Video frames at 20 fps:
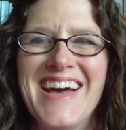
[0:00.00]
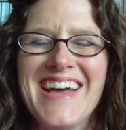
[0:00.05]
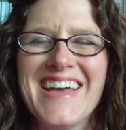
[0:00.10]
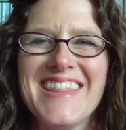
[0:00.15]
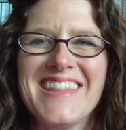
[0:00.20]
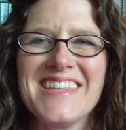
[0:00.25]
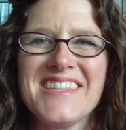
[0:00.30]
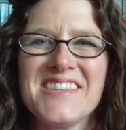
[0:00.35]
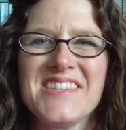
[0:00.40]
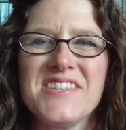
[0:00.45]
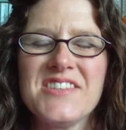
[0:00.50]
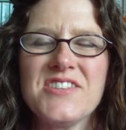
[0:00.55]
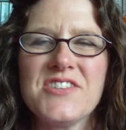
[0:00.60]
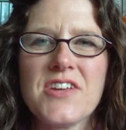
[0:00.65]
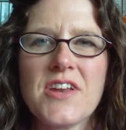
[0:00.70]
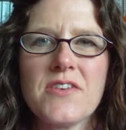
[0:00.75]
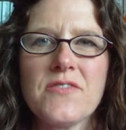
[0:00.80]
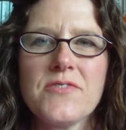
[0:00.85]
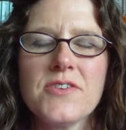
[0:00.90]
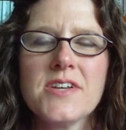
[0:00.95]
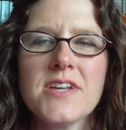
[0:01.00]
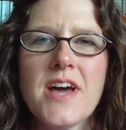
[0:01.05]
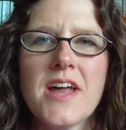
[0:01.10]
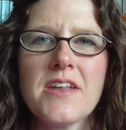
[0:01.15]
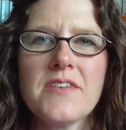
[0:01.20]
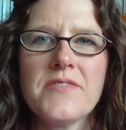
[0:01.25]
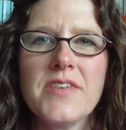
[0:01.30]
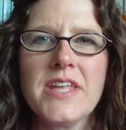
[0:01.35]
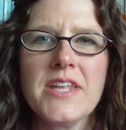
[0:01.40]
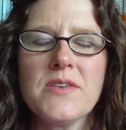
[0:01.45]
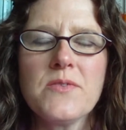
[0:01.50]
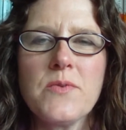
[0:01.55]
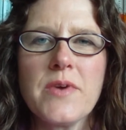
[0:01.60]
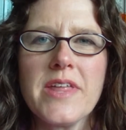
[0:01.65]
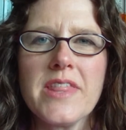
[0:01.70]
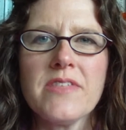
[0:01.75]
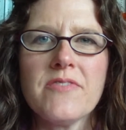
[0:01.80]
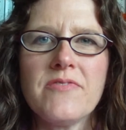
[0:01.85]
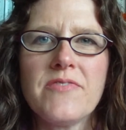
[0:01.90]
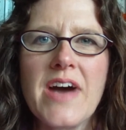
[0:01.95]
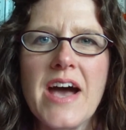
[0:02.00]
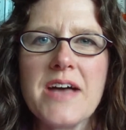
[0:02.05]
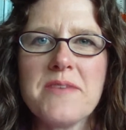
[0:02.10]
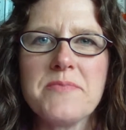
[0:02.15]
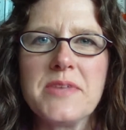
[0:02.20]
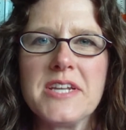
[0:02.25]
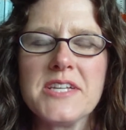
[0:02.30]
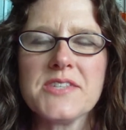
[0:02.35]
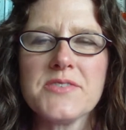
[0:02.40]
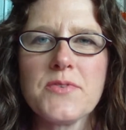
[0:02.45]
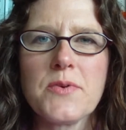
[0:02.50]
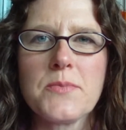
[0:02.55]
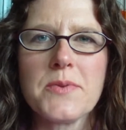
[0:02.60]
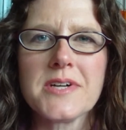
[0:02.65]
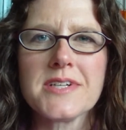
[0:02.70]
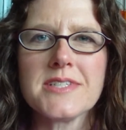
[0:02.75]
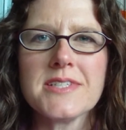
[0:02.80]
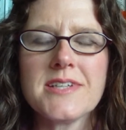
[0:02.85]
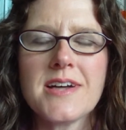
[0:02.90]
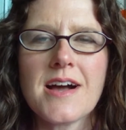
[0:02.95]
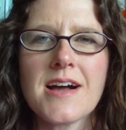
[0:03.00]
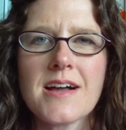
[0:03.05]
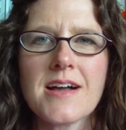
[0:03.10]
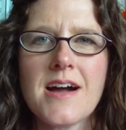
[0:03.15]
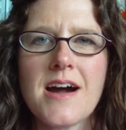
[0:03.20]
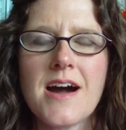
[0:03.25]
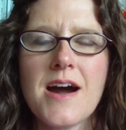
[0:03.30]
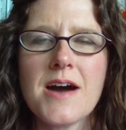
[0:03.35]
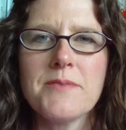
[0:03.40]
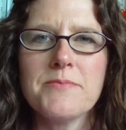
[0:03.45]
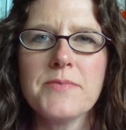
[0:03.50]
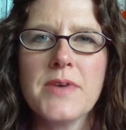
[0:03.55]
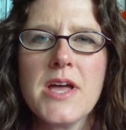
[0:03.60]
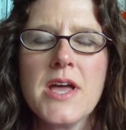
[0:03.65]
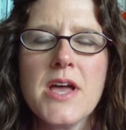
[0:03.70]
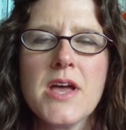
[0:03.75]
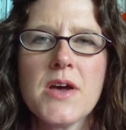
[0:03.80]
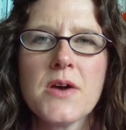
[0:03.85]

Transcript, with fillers: Hi, this is Jennifer Donovan with 5MinutesforBooks.com